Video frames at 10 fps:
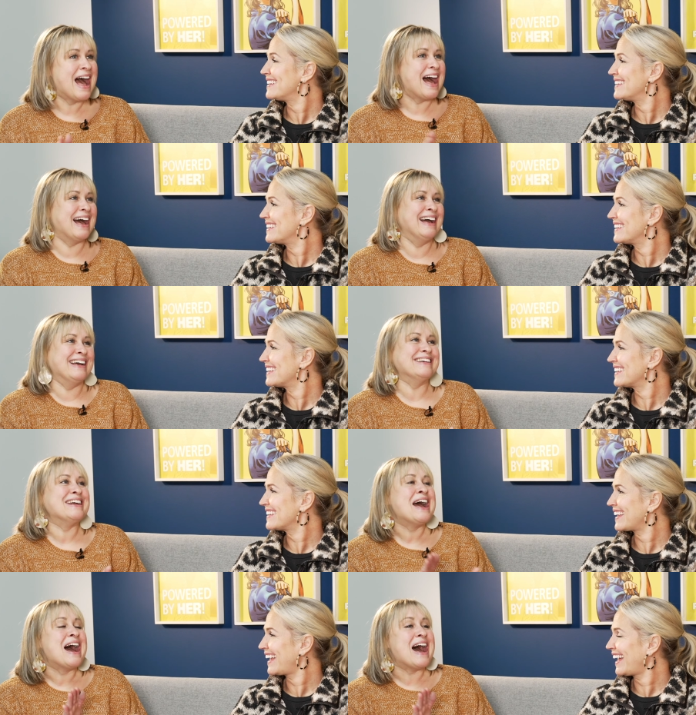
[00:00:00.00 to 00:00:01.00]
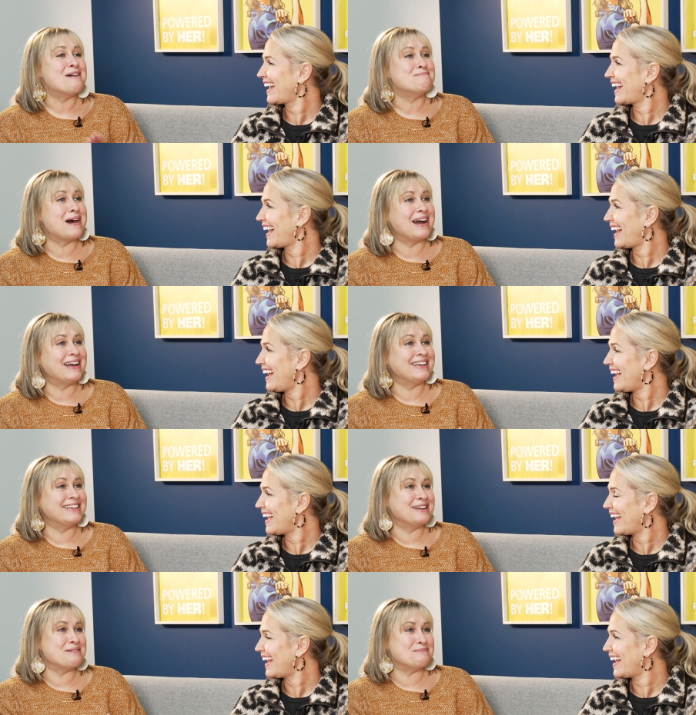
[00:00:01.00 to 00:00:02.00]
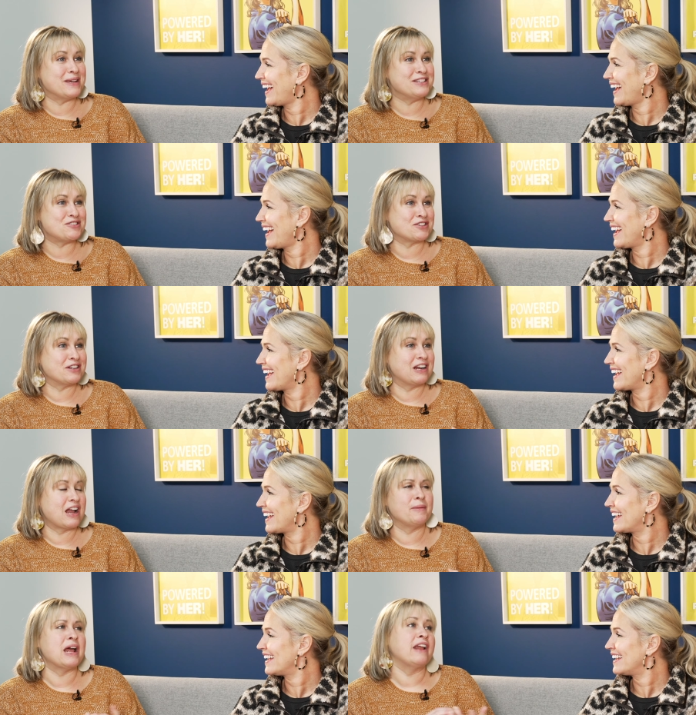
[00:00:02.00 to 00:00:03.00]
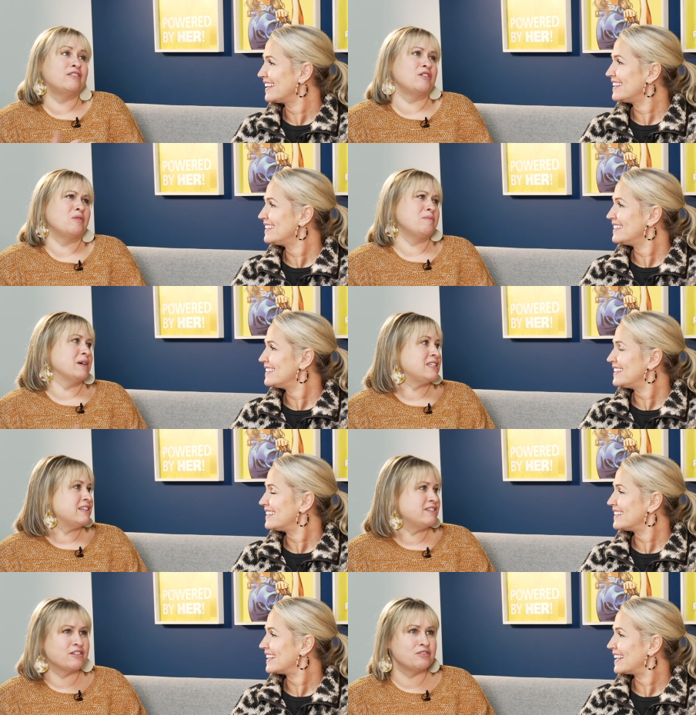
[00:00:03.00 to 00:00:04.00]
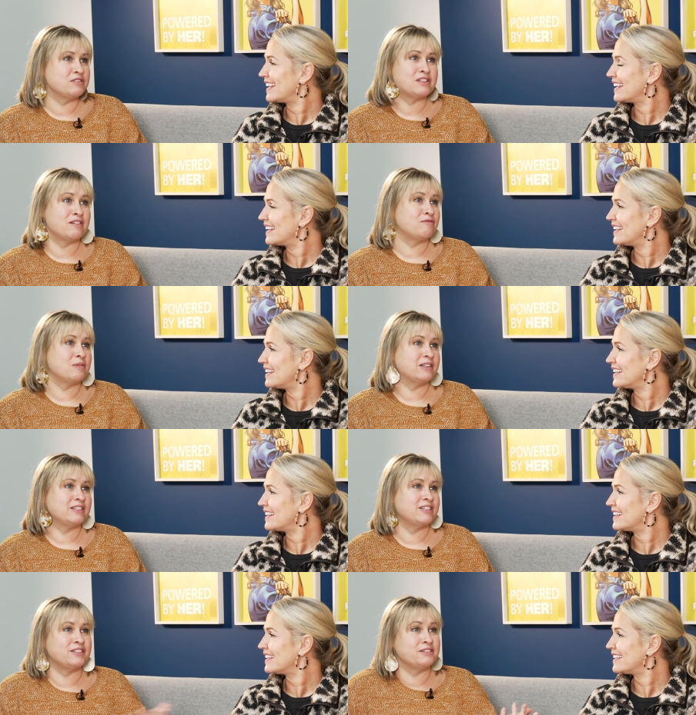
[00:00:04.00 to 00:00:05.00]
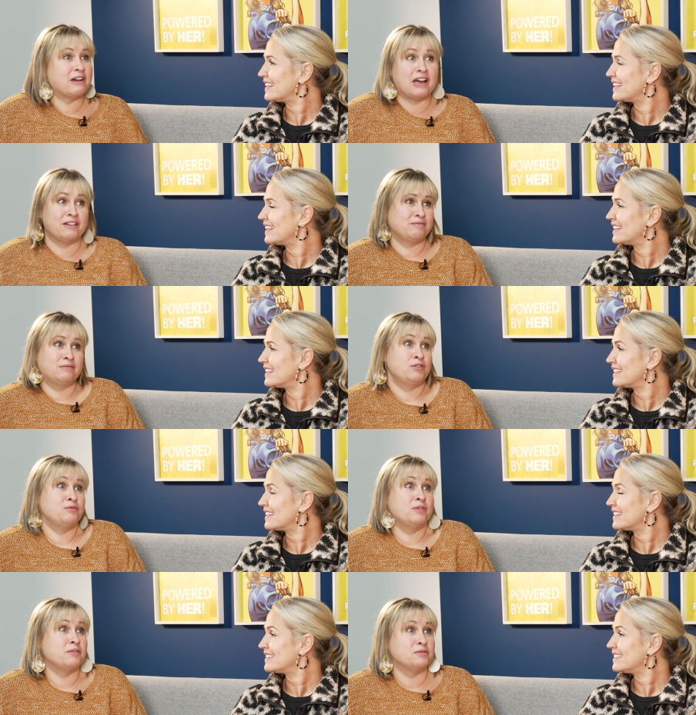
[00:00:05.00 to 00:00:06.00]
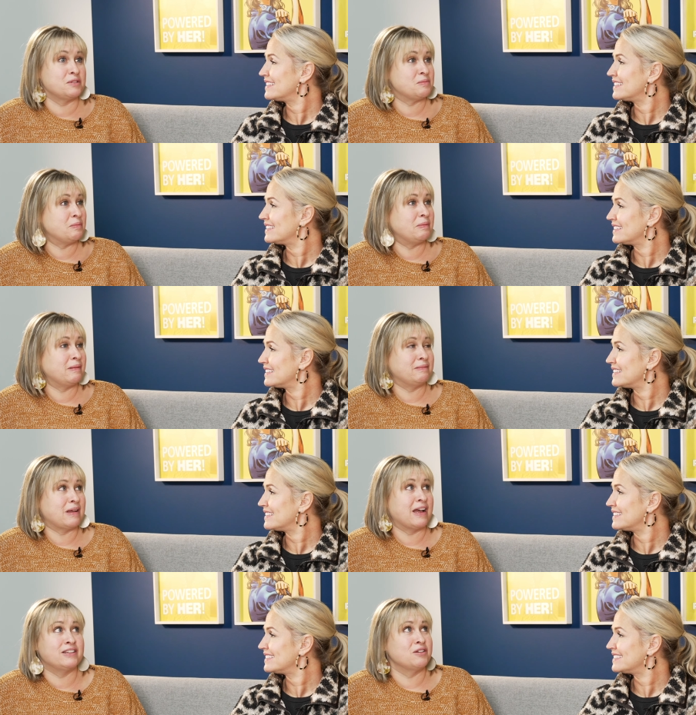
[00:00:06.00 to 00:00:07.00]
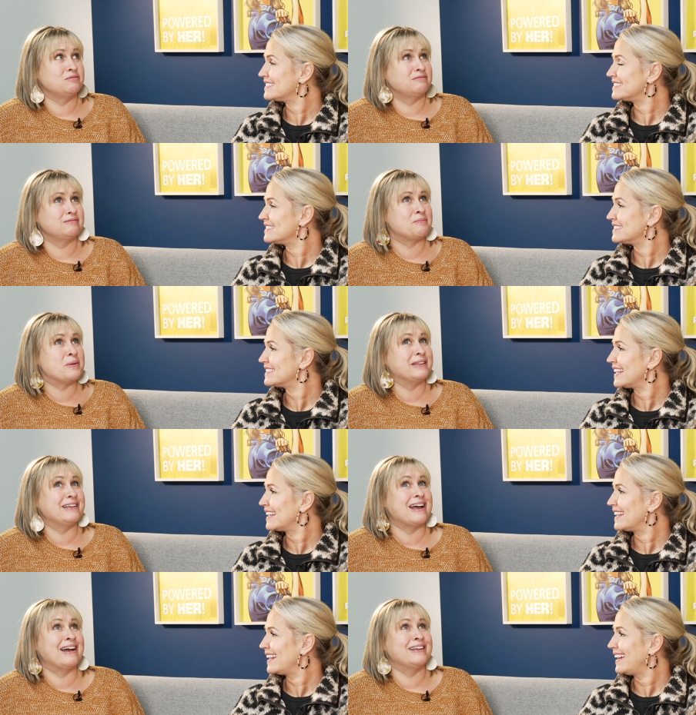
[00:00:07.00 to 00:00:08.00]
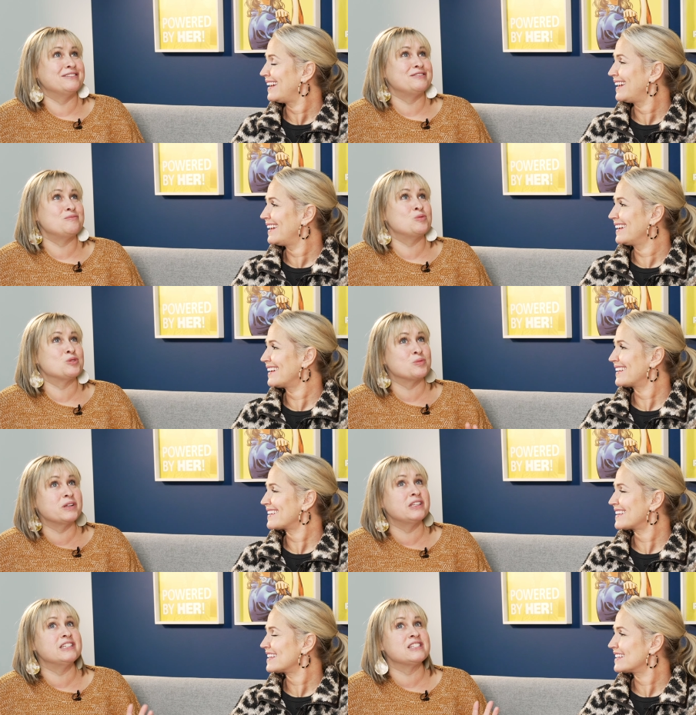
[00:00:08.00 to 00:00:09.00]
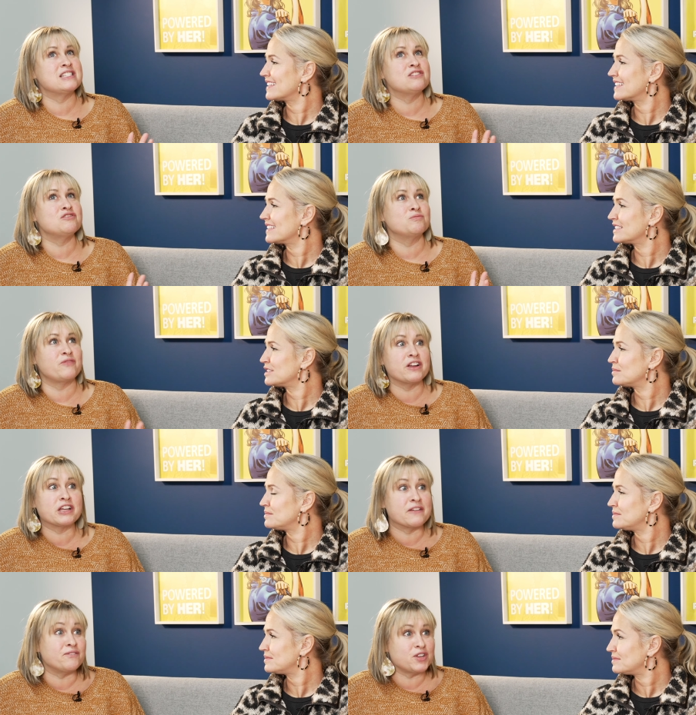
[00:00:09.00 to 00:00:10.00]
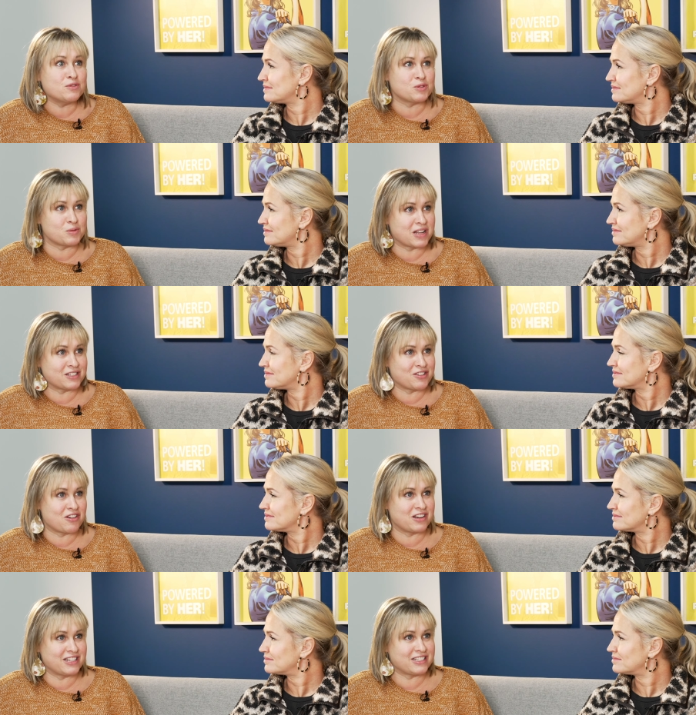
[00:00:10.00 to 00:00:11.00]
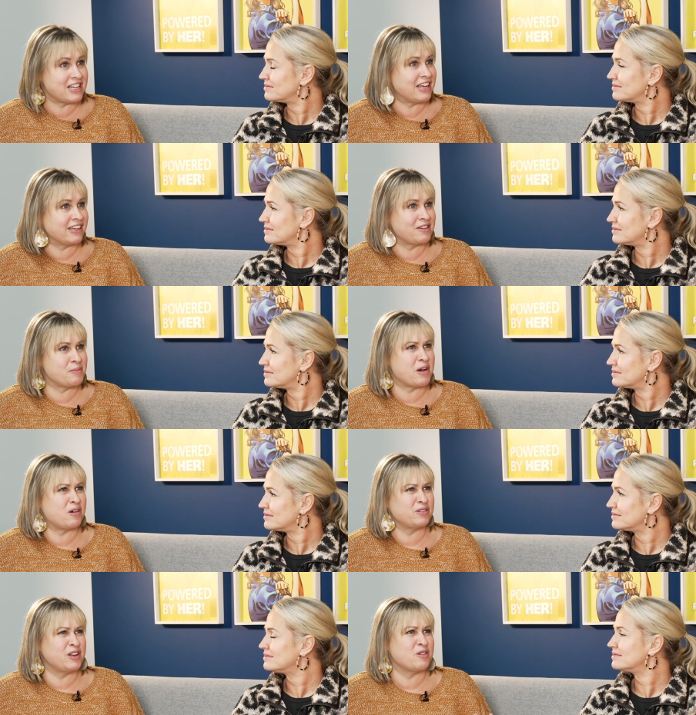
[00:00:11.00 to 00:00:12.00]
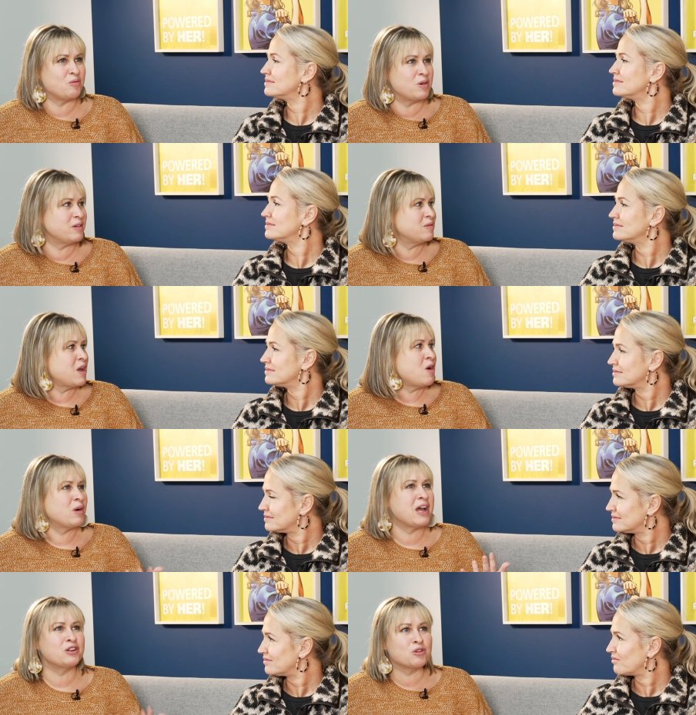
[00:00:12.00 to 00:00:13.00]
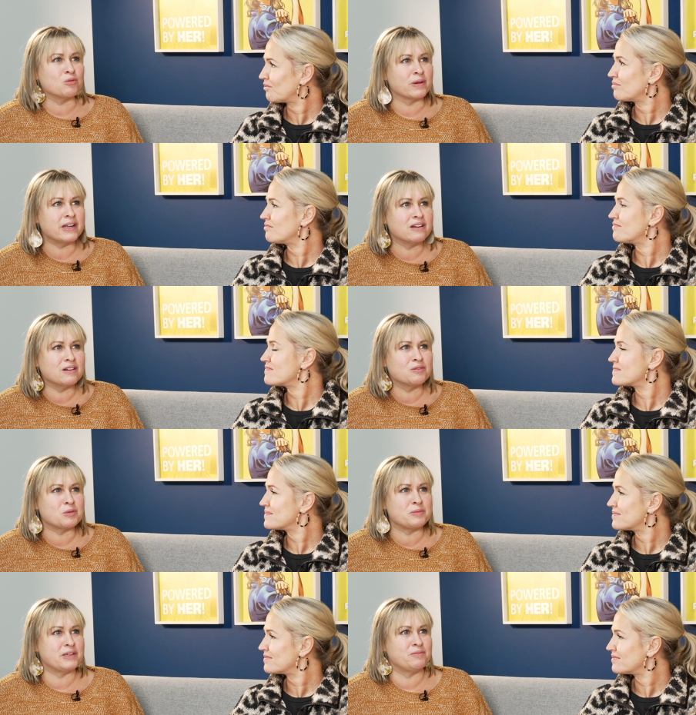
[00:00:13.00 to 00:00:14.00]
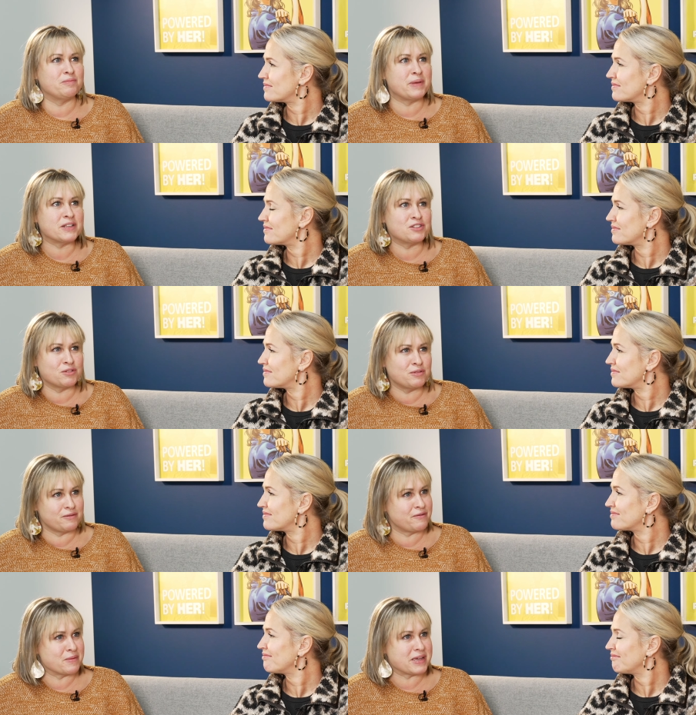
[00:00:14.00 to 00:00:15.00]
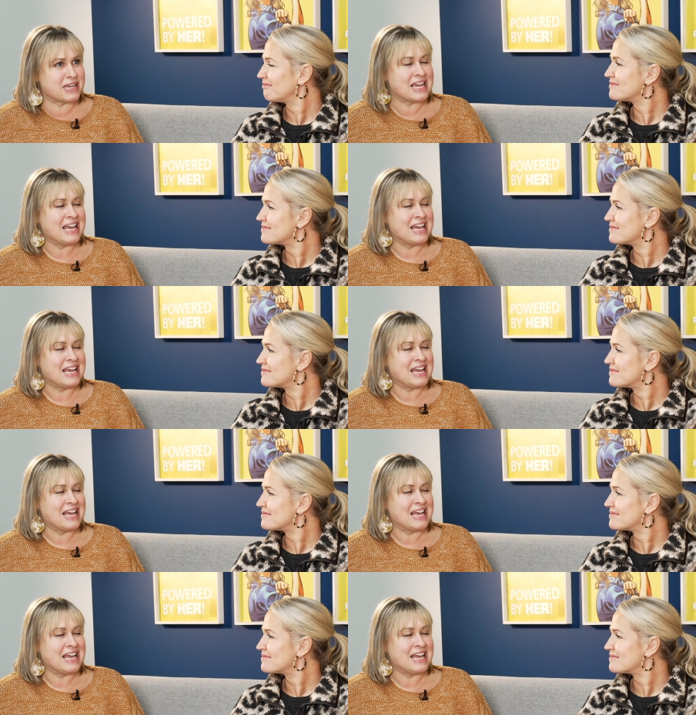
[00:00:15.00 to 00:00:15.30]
Speaker 1: i my major i mean i don't know what my 10 year old self wanted to do i who knows yeah i don't but I was really still very confused when I started at tech about, you know, what, what kind of career would be best suited for me.